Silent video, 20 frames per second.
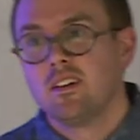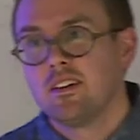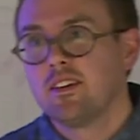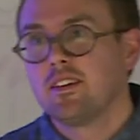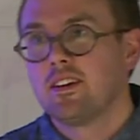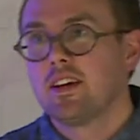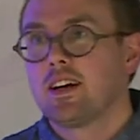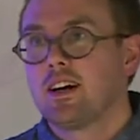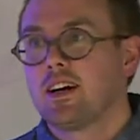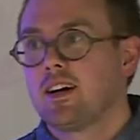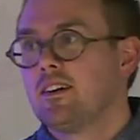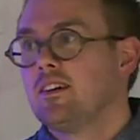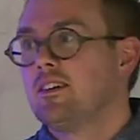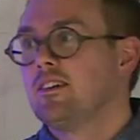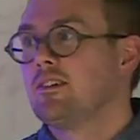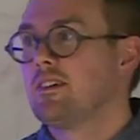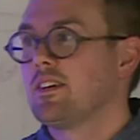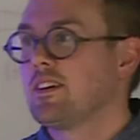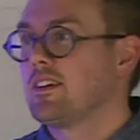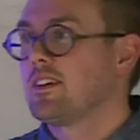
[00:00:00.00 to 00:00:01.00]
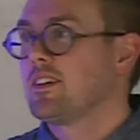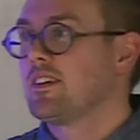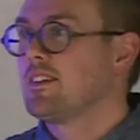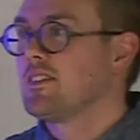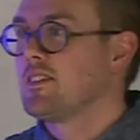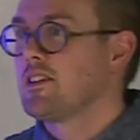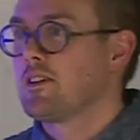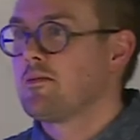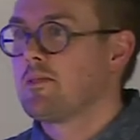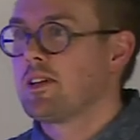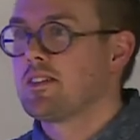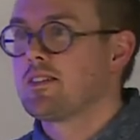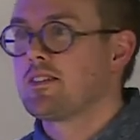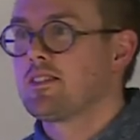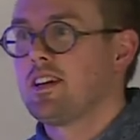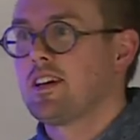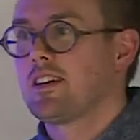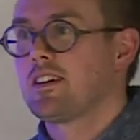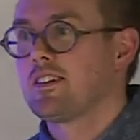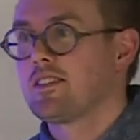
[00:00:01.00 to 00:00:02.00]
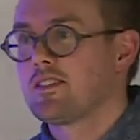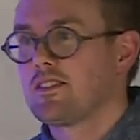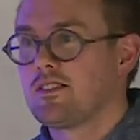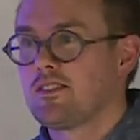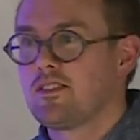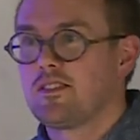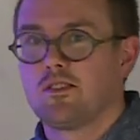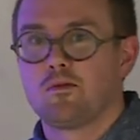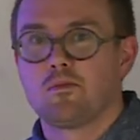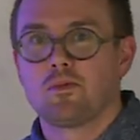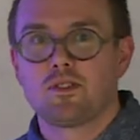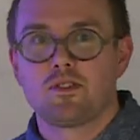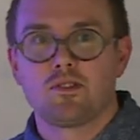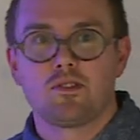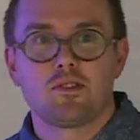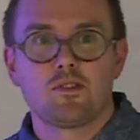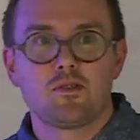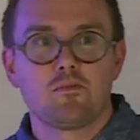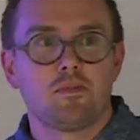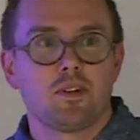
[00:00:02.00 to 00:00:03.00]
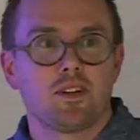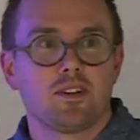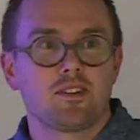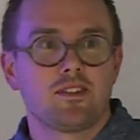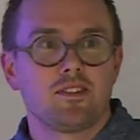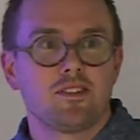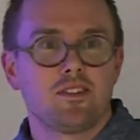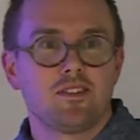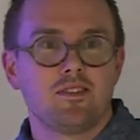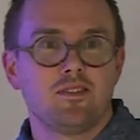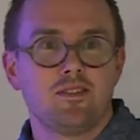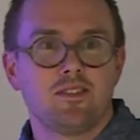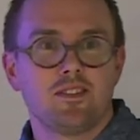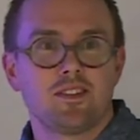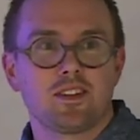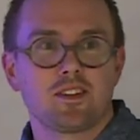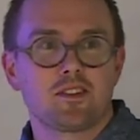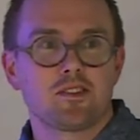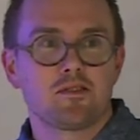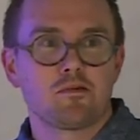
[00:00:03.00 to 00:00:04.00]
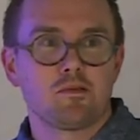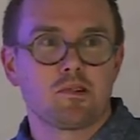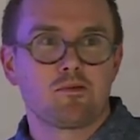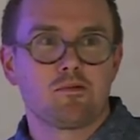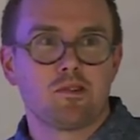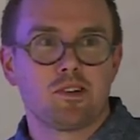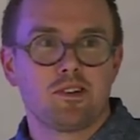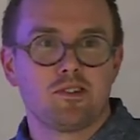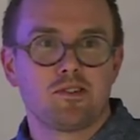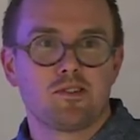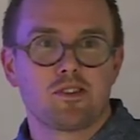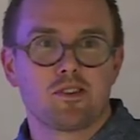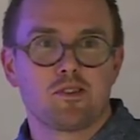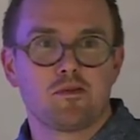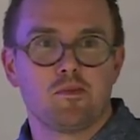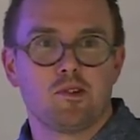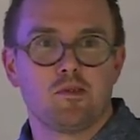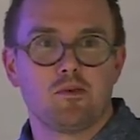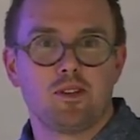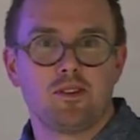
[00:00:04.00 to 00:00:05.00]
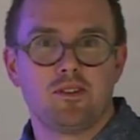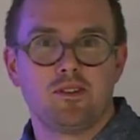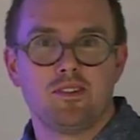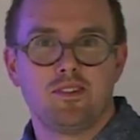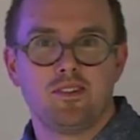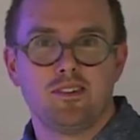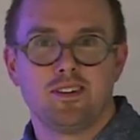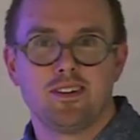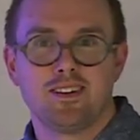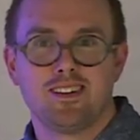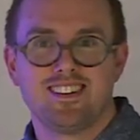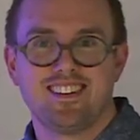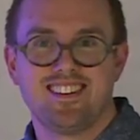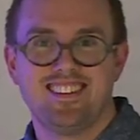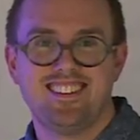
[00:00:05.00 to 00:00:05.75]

yeah, we. I mean, Slack isn't open source, but that's what we use at the moment. Uh,